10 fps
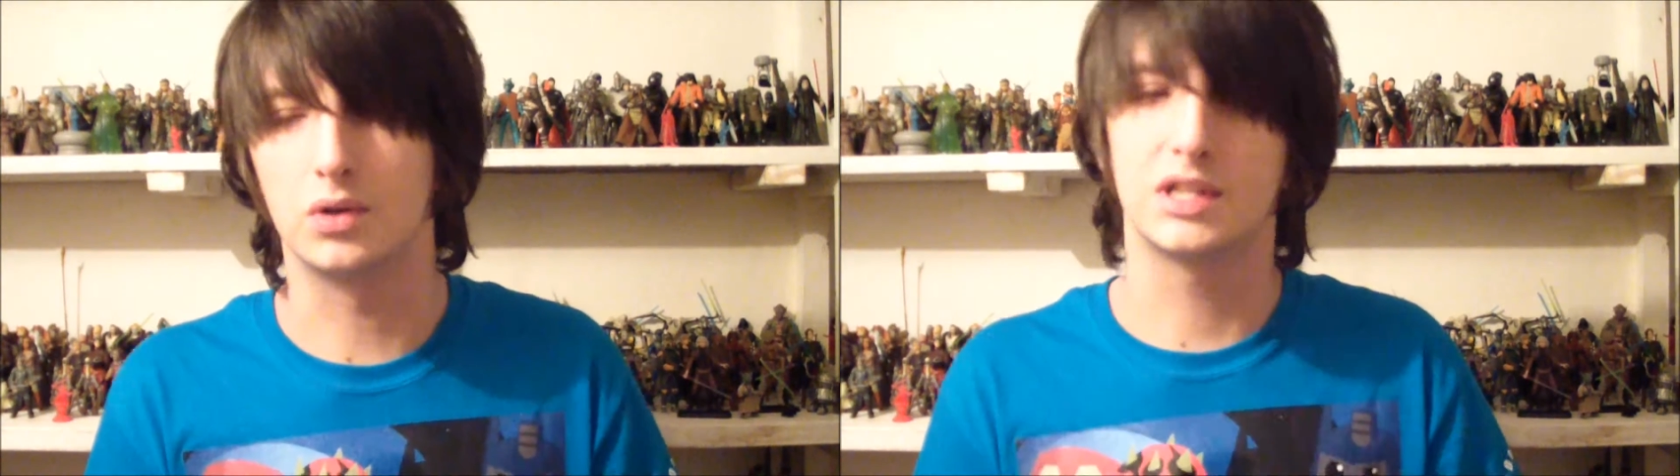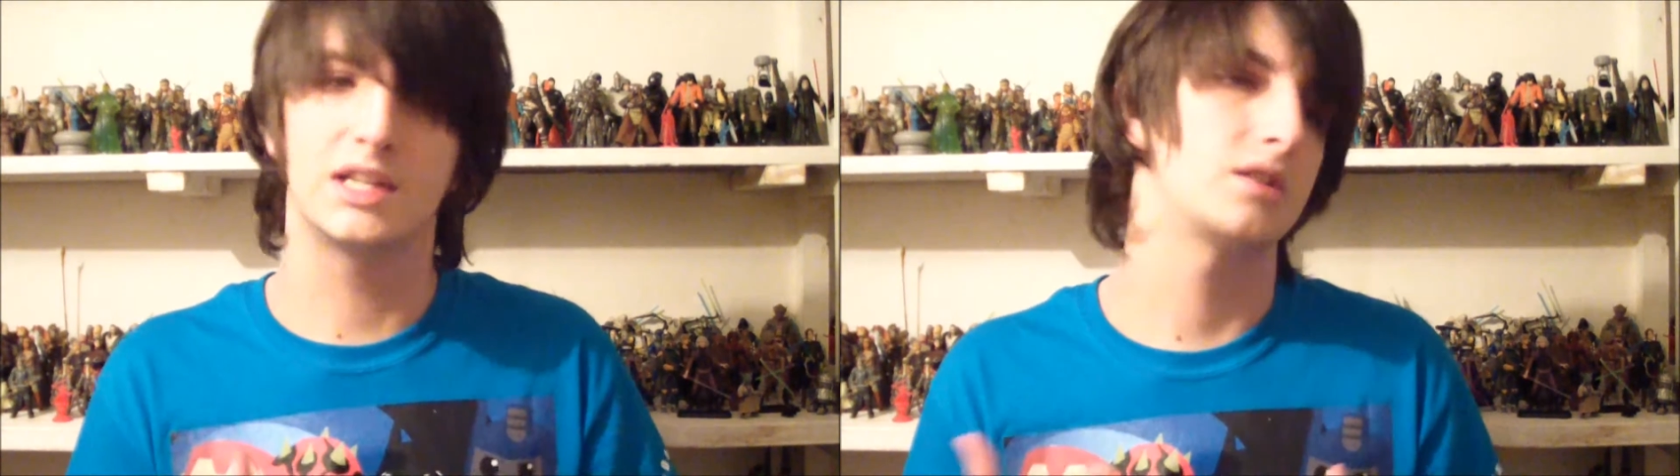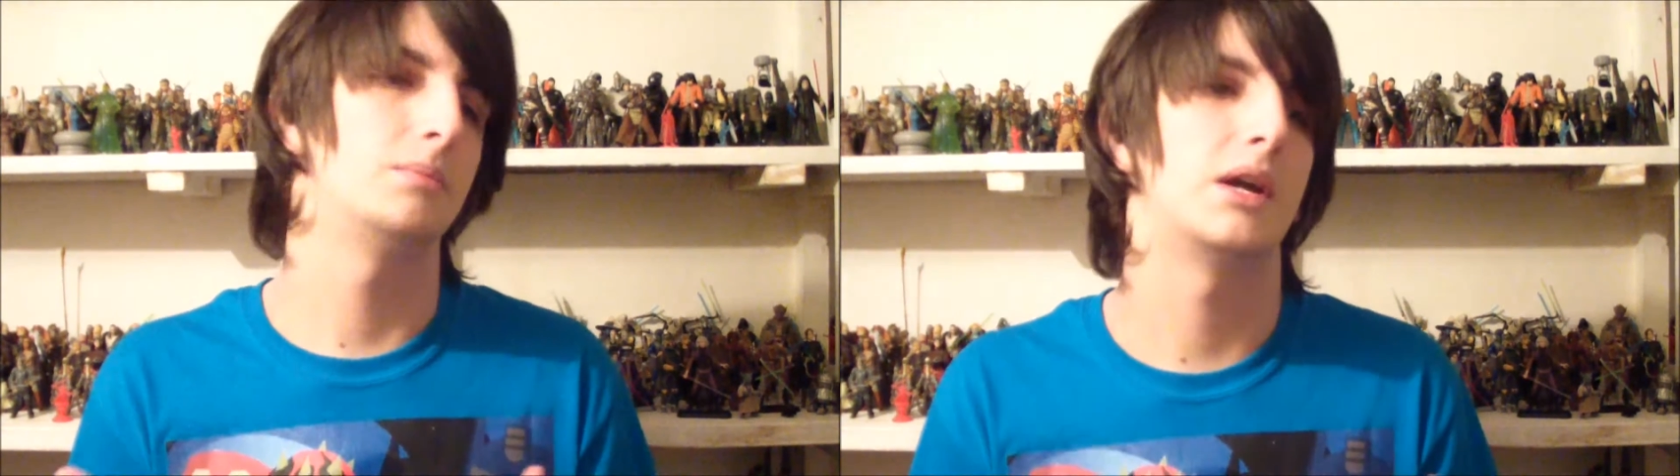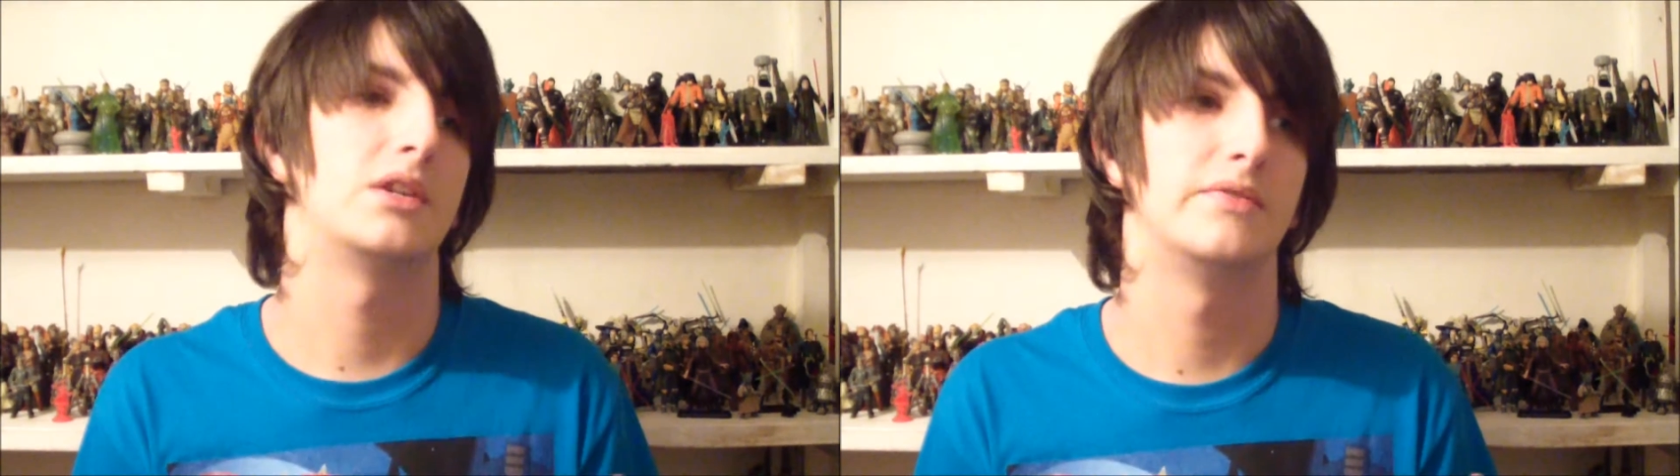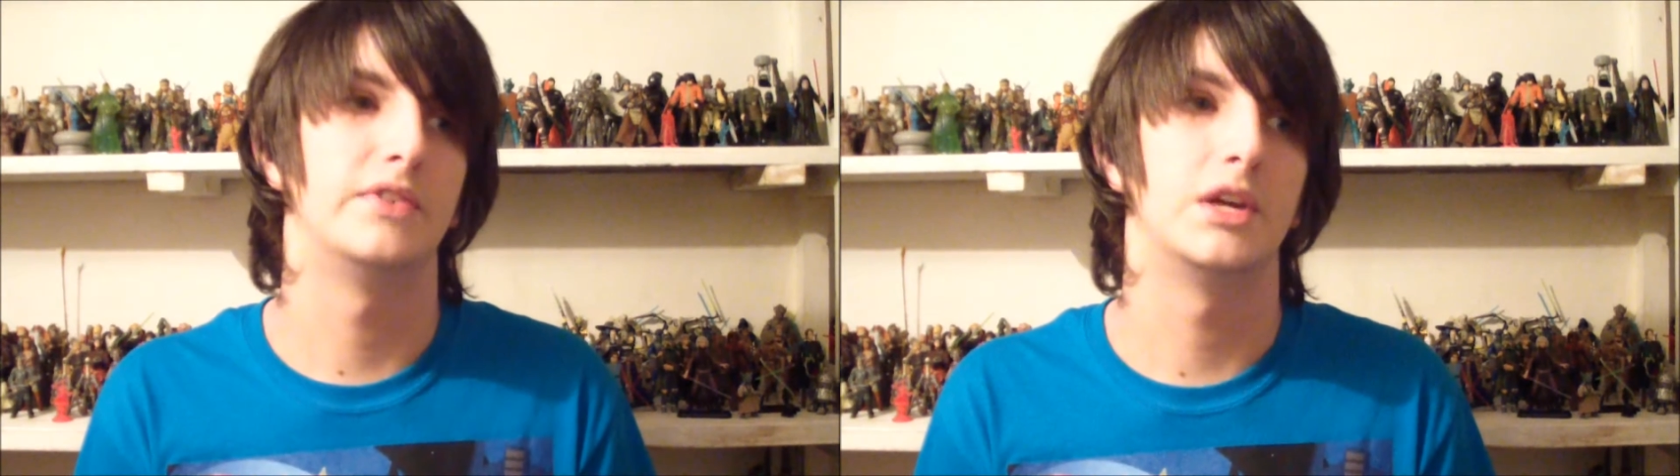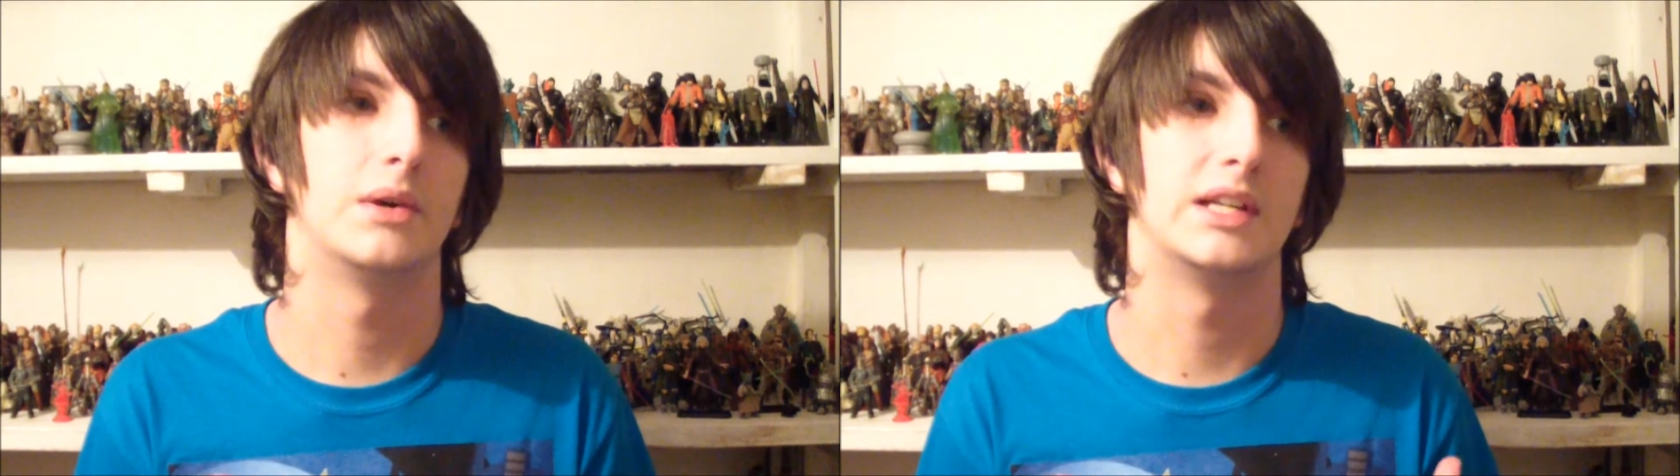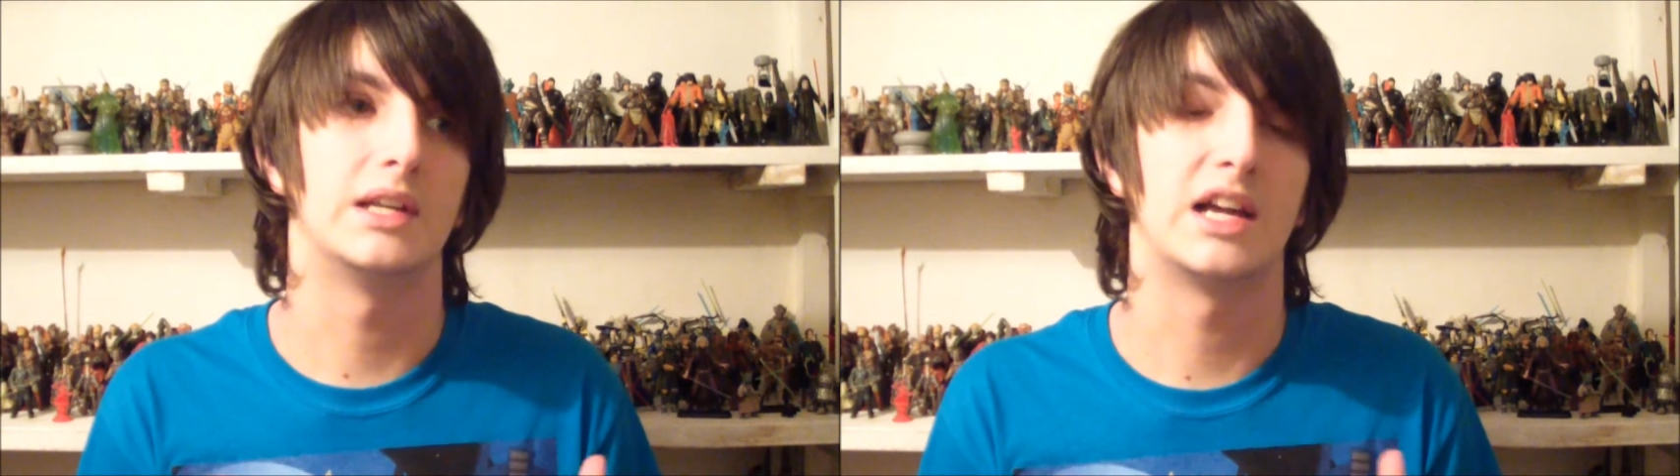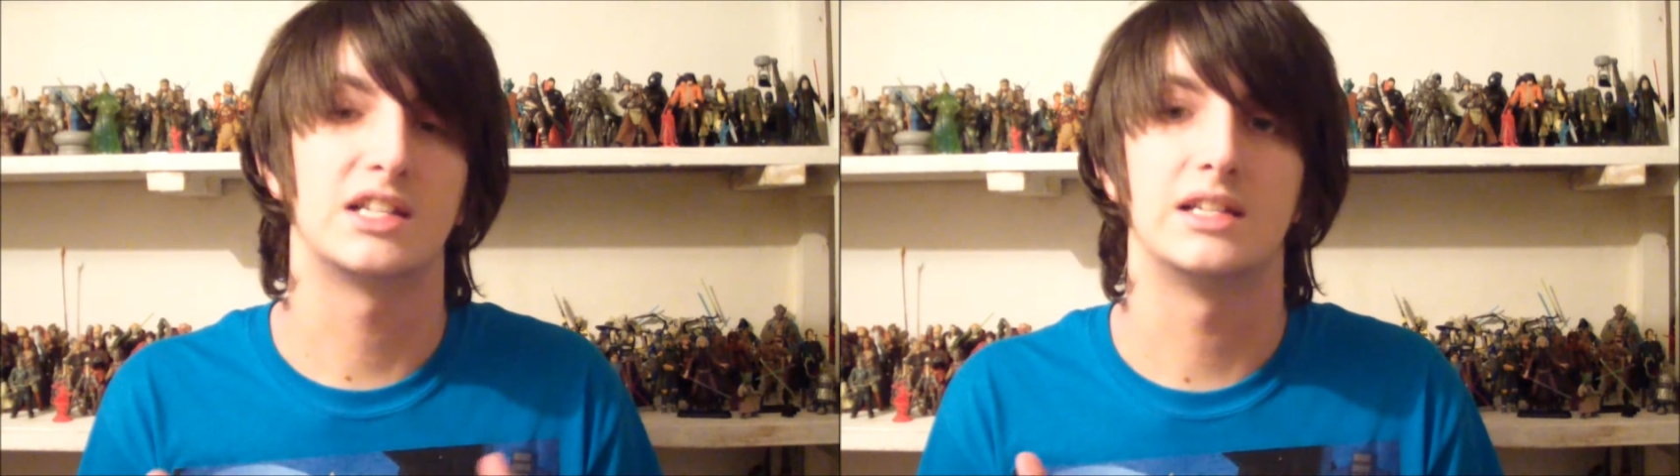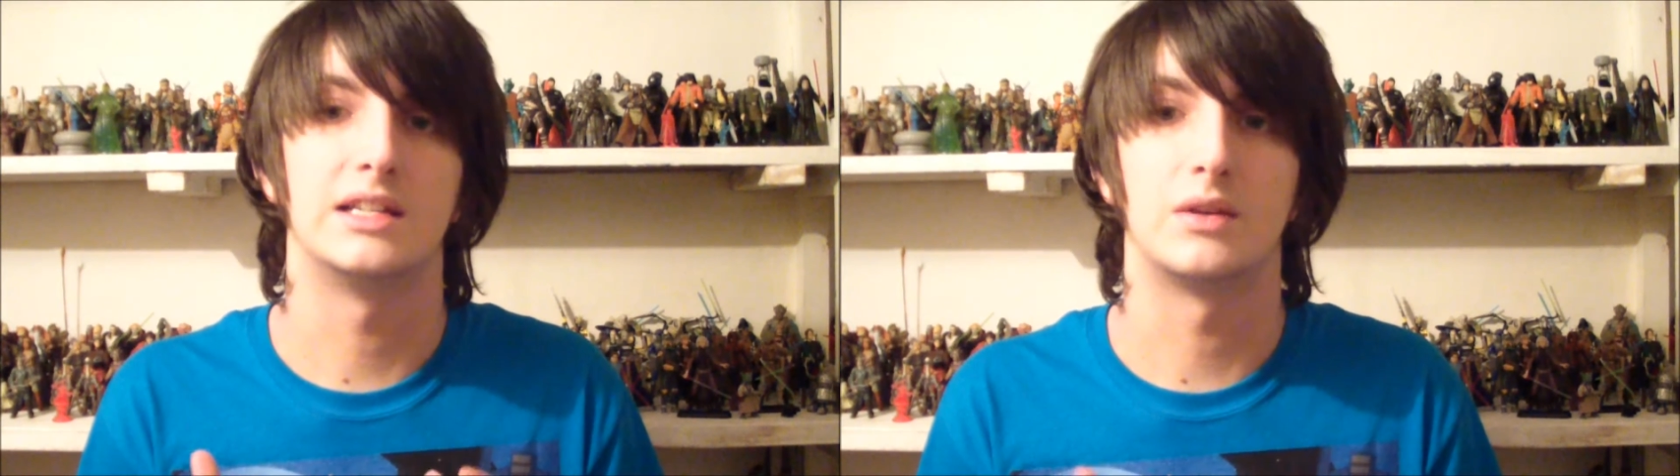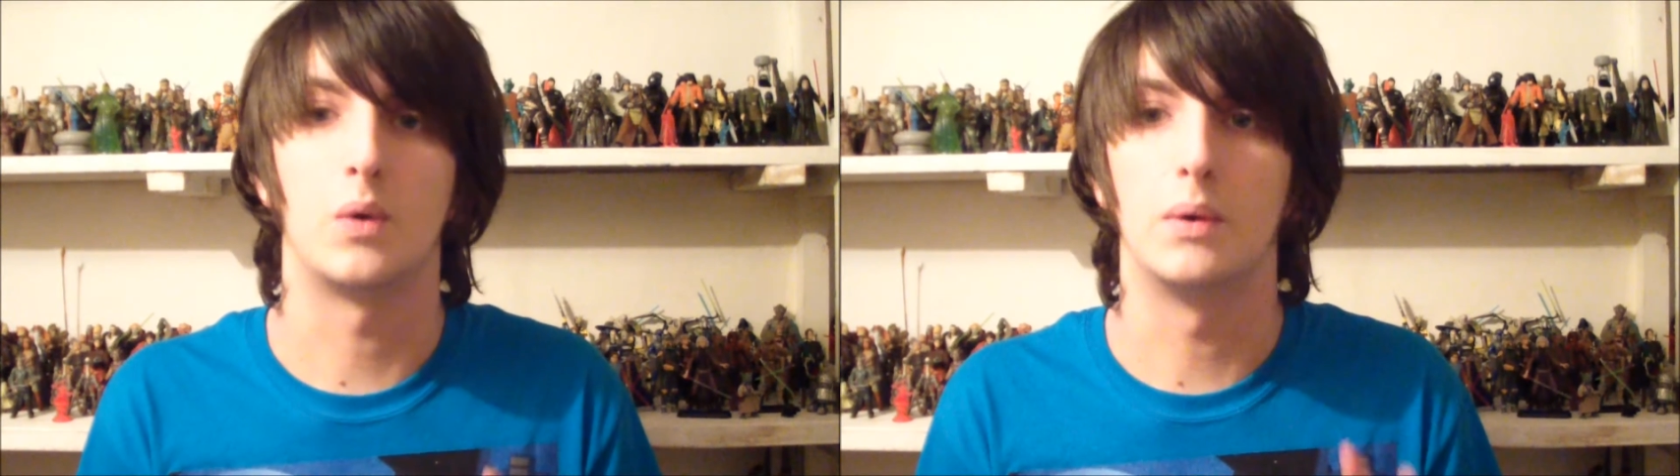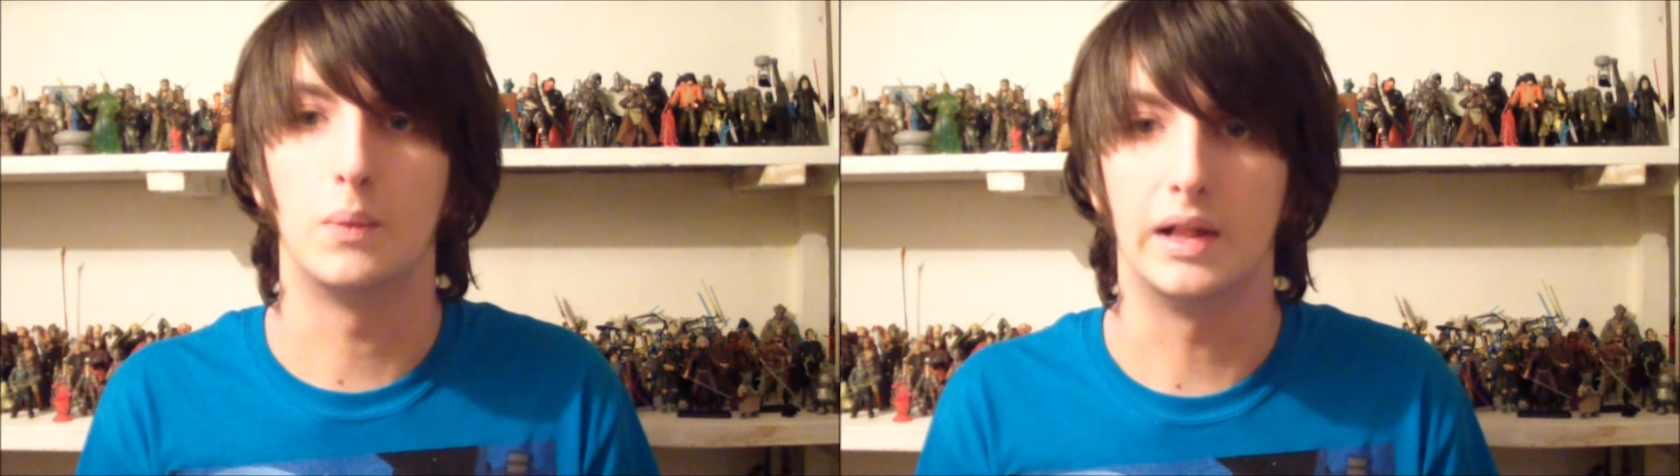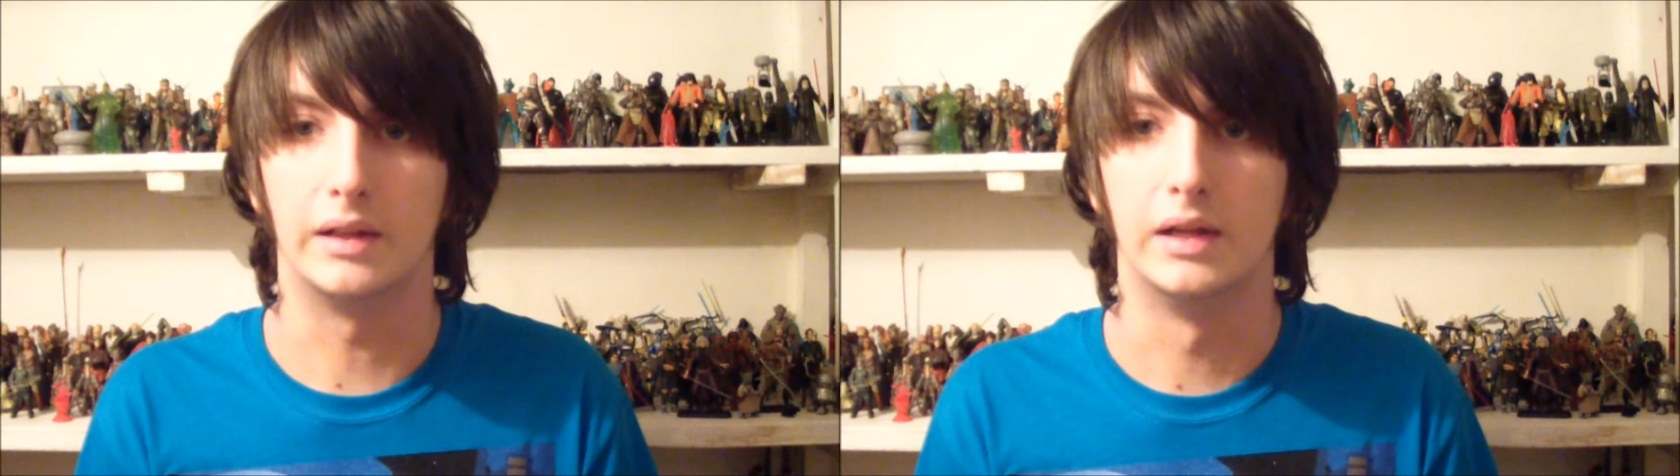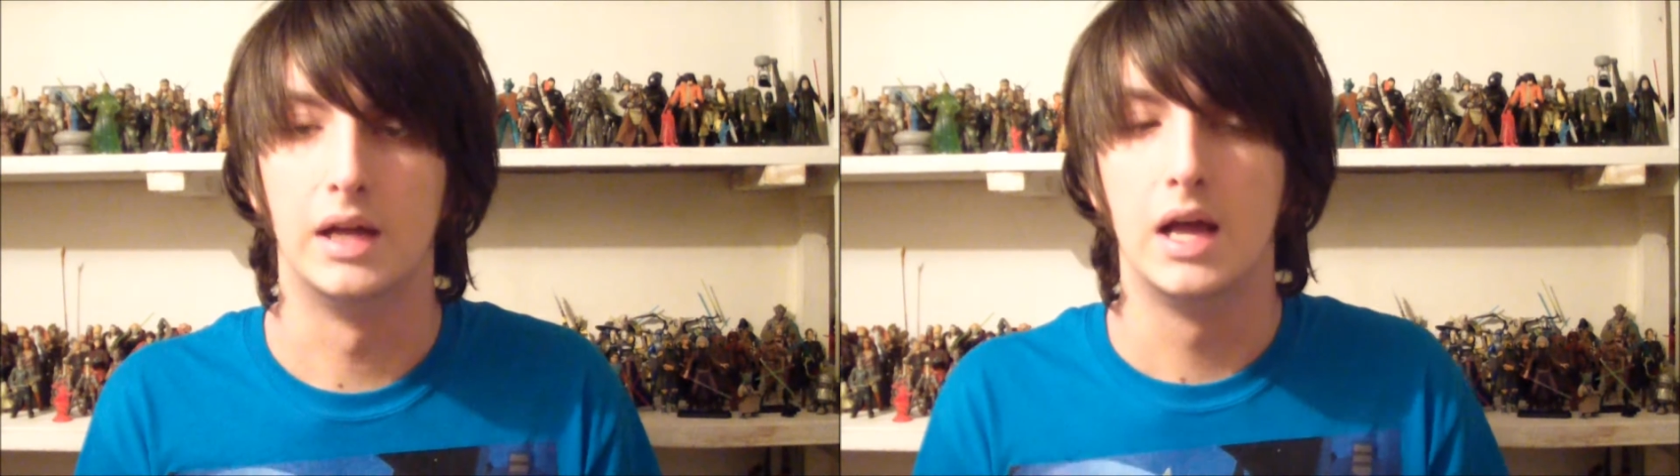because the last comparison video I did actually did quite well.